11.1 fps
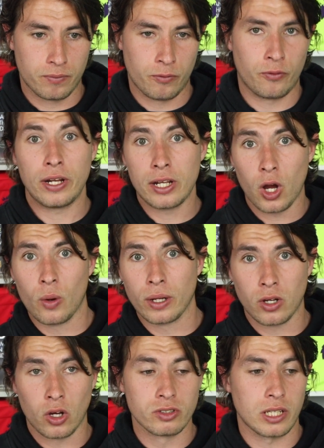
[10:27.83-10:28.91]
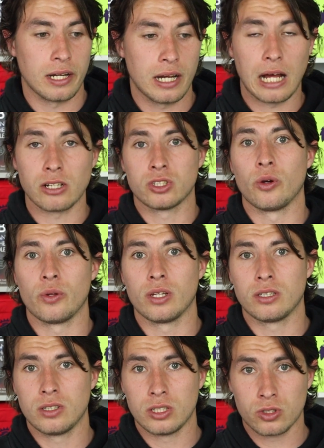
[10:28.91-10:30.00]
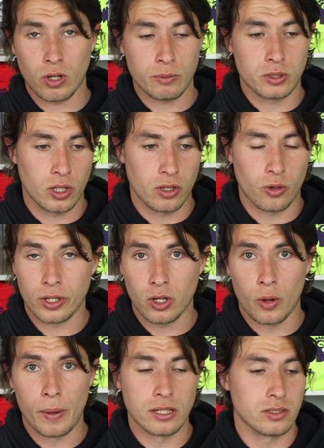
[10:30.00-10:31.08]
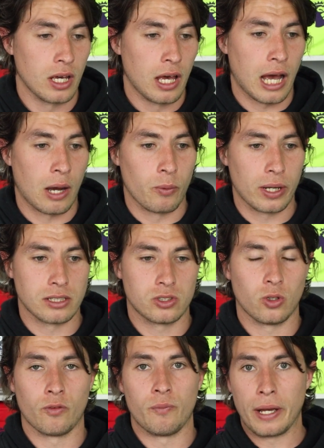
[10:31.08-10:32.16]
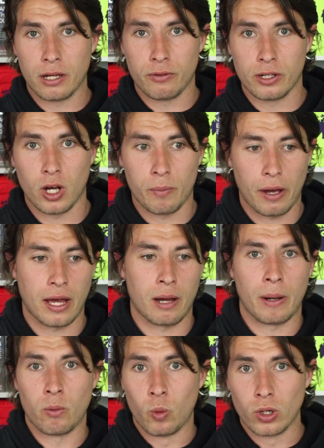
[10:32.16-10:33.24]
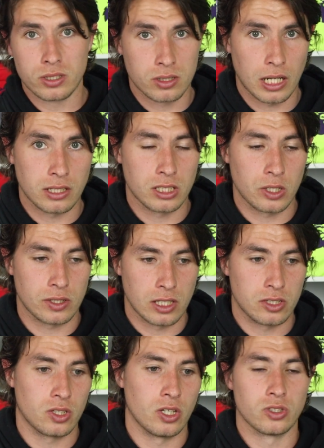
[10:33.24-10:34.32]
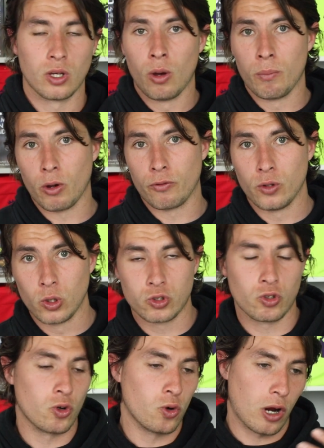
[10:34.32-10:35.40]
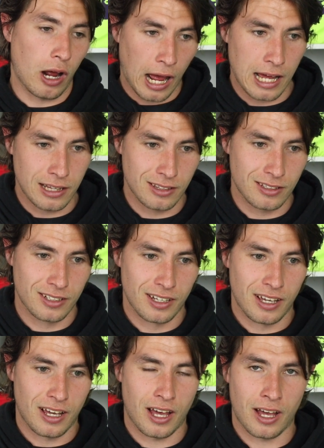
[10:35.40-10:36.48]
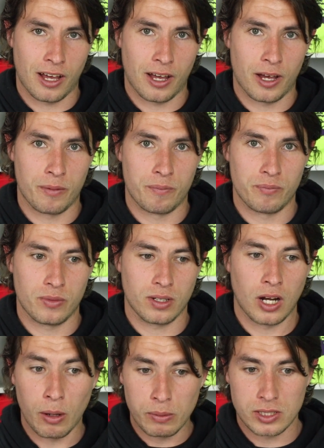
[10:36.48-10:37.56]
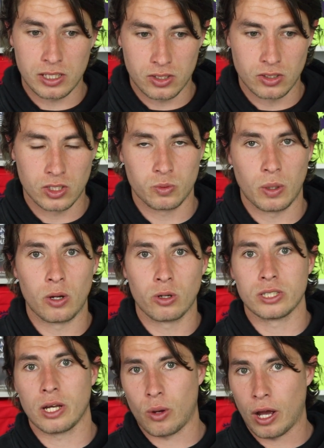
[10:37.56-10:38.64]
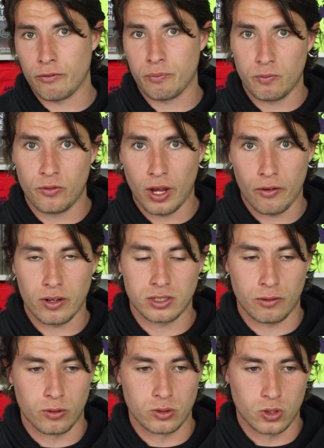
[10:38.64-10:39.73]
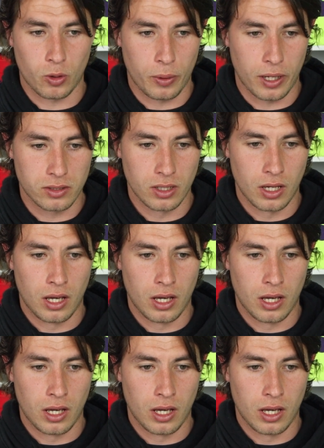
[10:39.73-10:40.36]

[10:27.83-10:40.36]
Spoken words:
video and content, let us know in the description or in the comments, and we can sort of make a video about that, about what to say to your assistants, both neutral and club assistants as well, because they'll have various different topics.